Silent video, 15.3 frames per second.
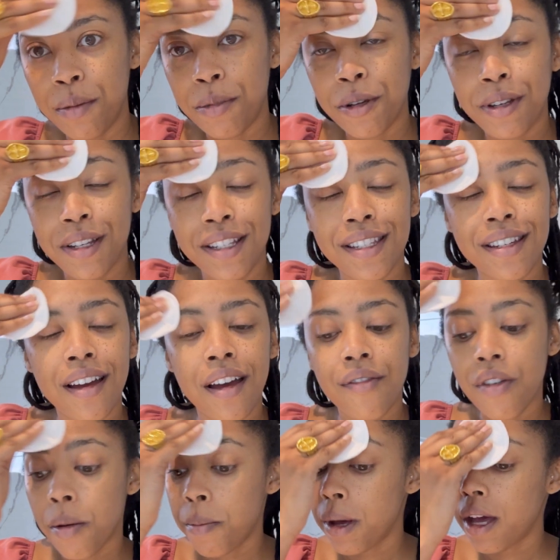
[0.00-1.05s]
beauty stuff,
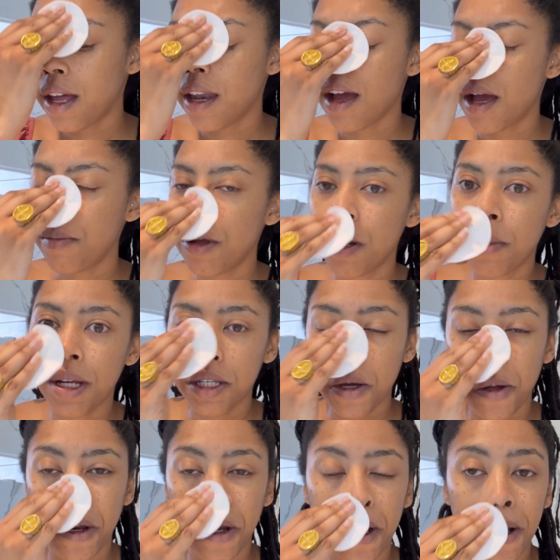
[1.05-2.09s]
but I put on my
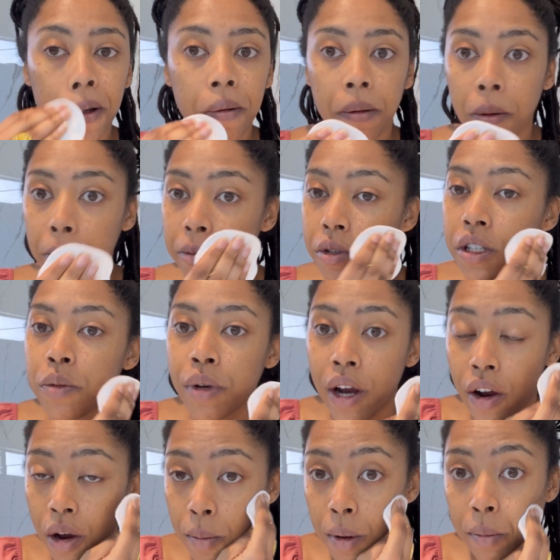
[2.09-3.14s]
toner just when
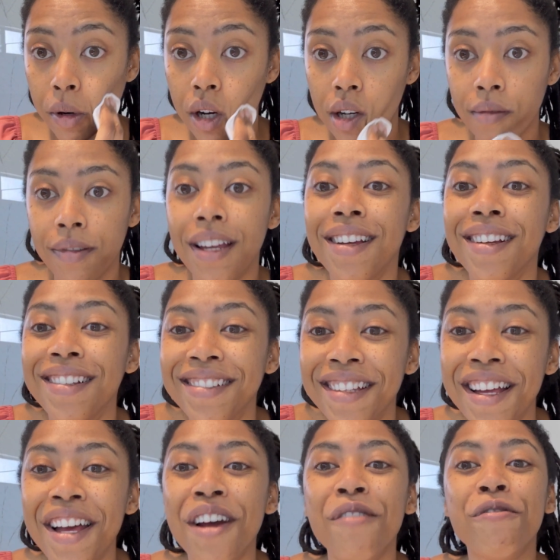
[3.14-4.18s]
I remember,
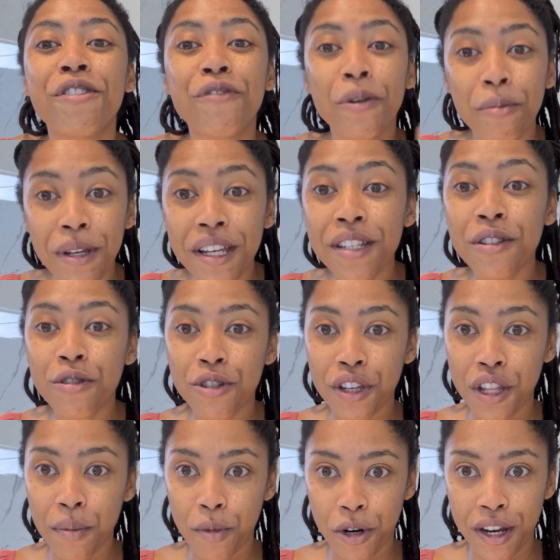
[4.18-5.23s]
which for me is usually in
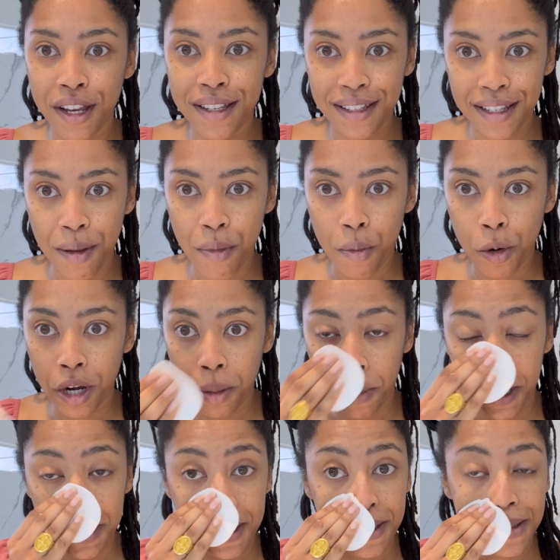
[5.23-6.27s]
the mornings because I'm a morning
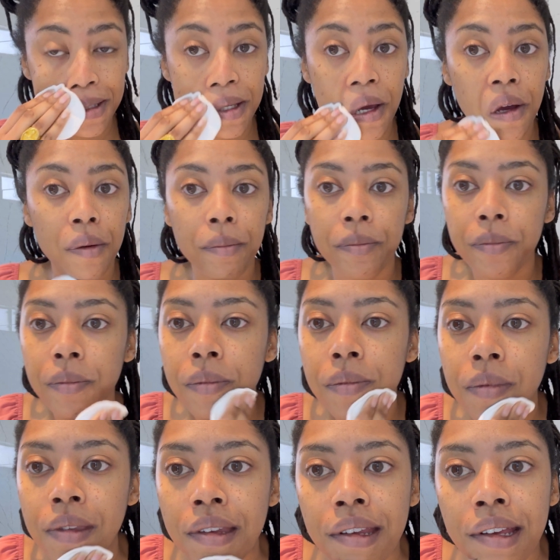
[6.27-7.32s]
person. So
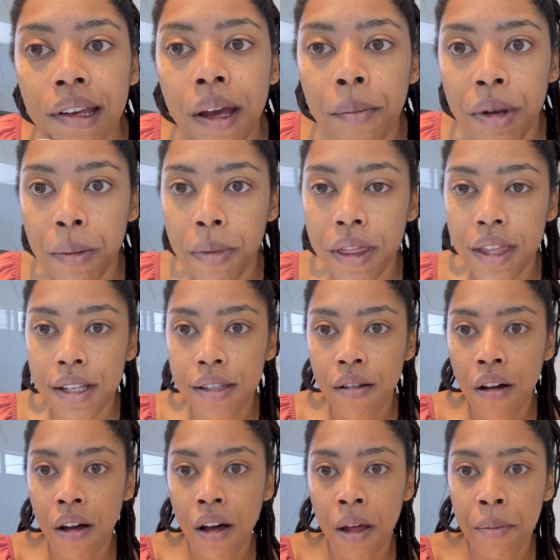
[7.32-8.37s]
I'm gonna put this
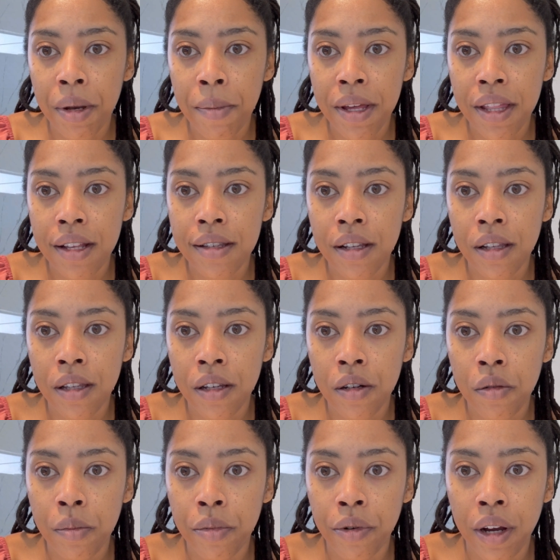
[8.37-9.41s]
on. I'm gonna make this a
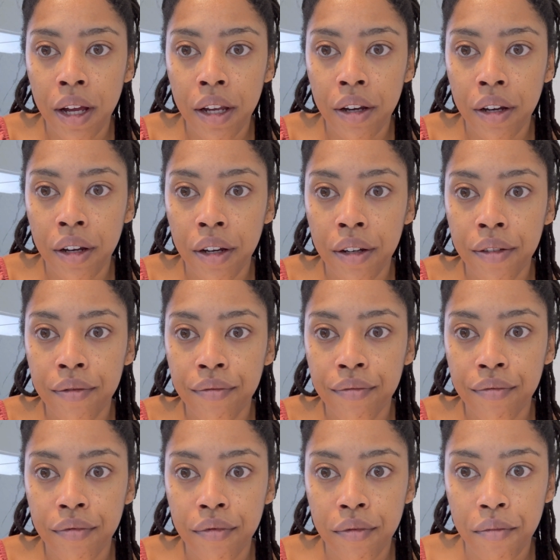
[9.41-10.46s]
little brighter.
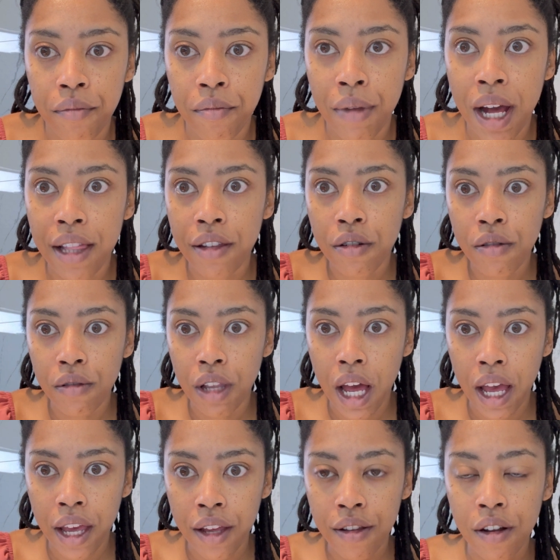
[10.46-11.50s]
My little
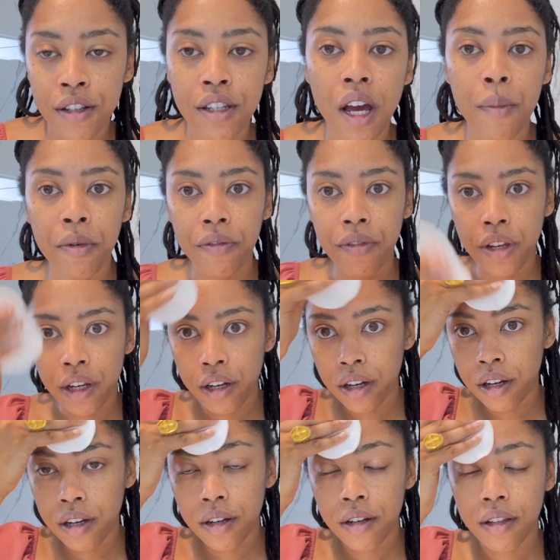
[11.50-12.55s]
light on top of
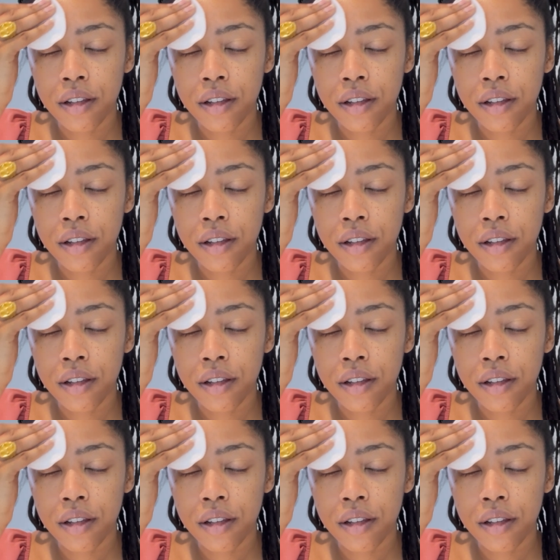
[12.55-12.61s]
here